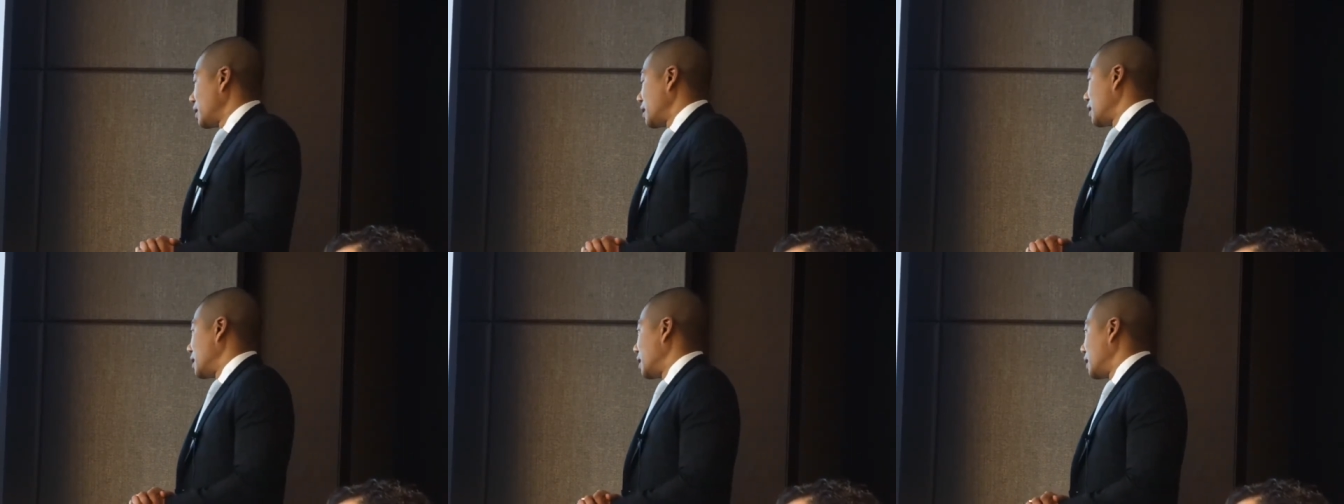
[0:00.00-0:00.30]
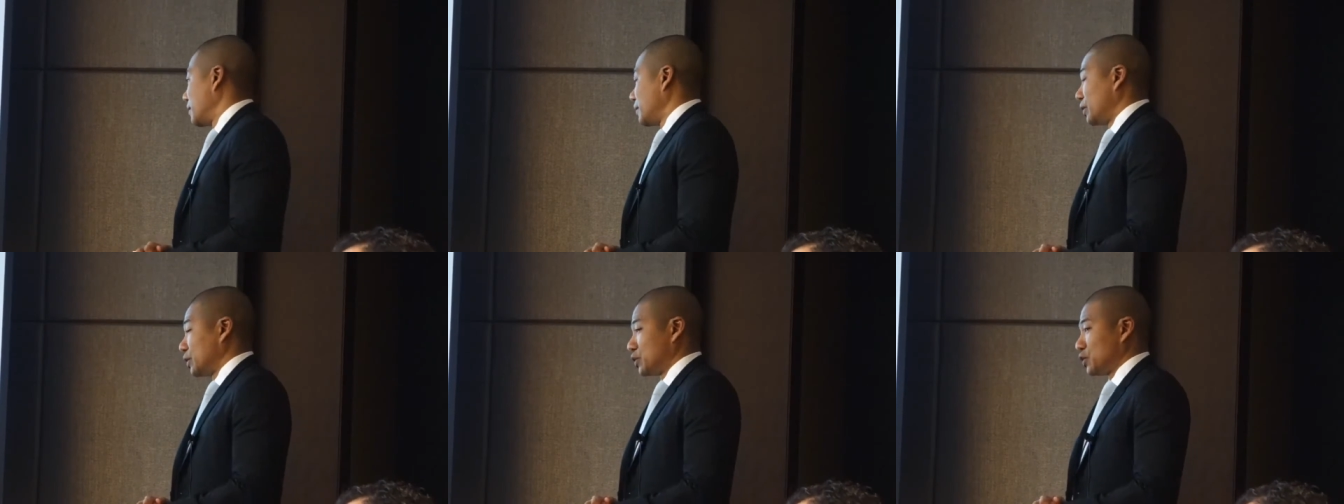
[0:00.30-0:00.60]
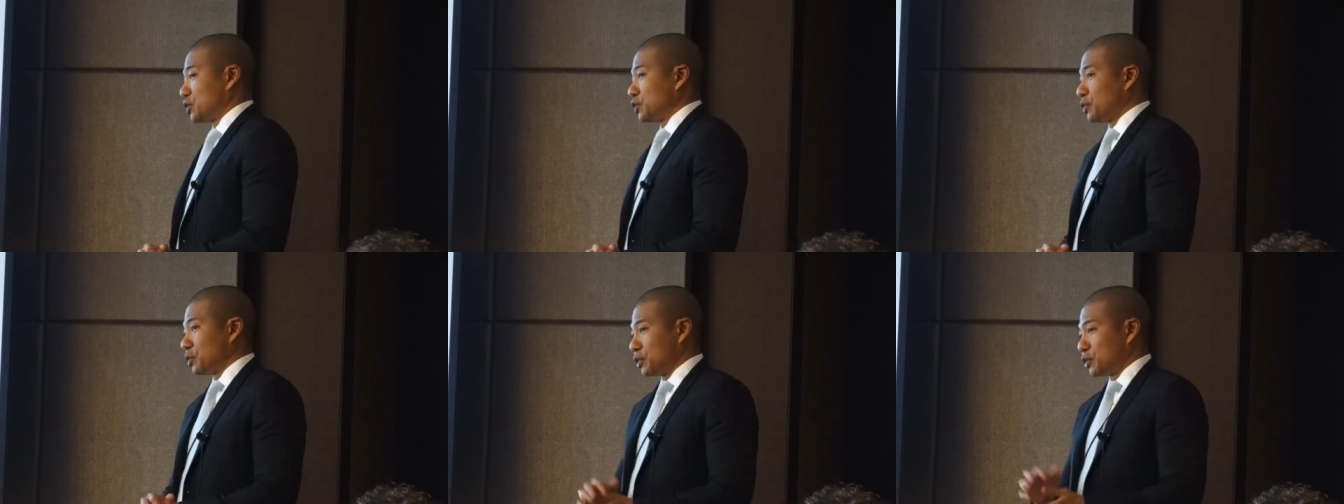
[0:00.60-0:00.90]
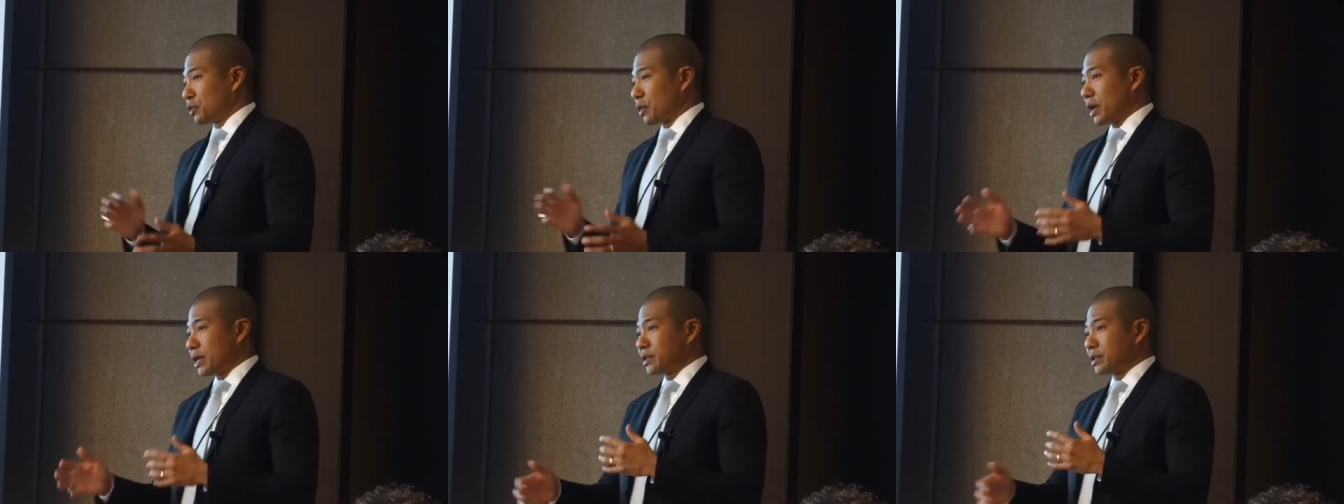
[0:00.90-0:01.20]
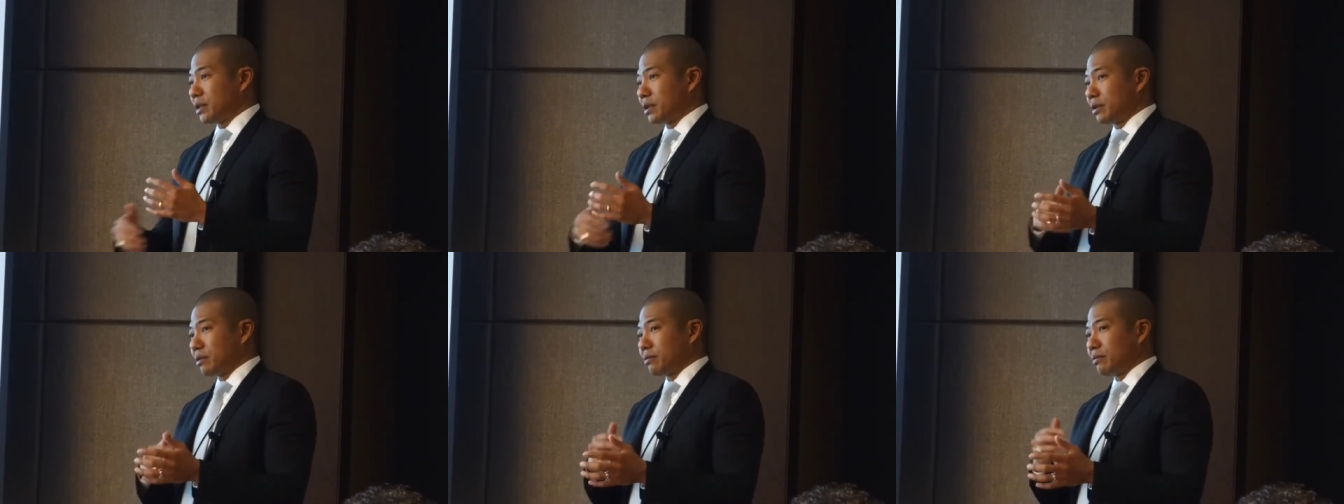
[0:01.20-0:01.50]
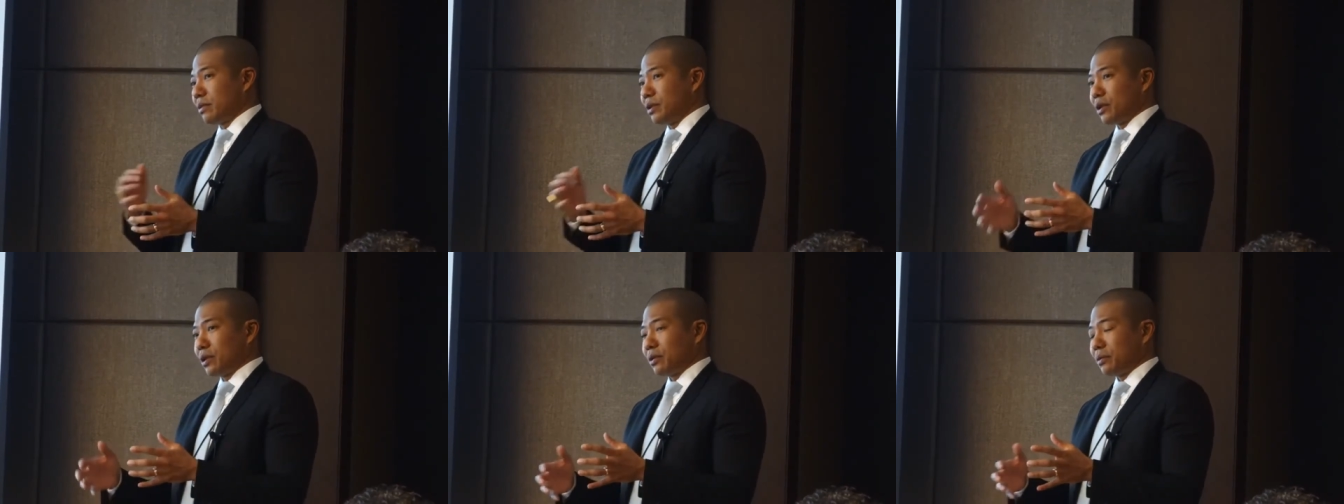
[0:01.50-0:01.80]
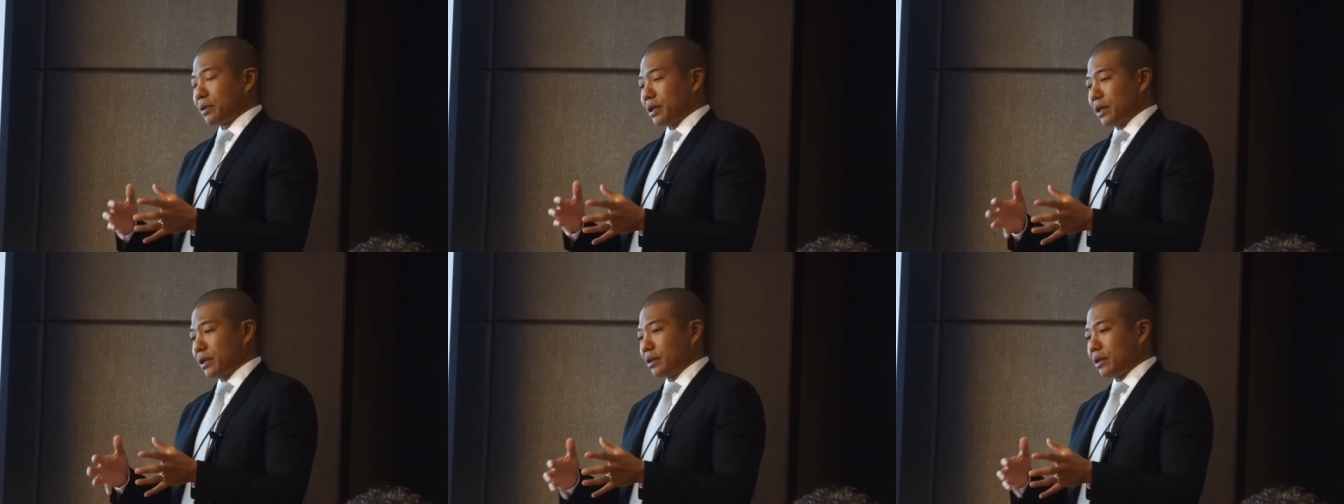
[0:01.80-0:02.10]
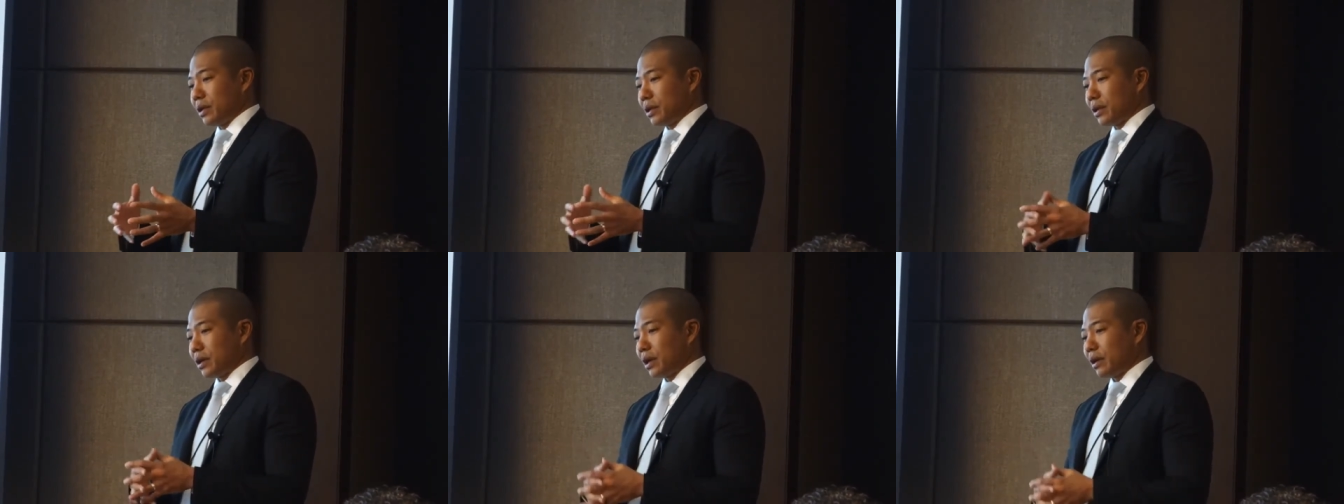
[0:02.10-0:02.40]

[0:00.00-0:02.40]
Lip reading: And this is to address the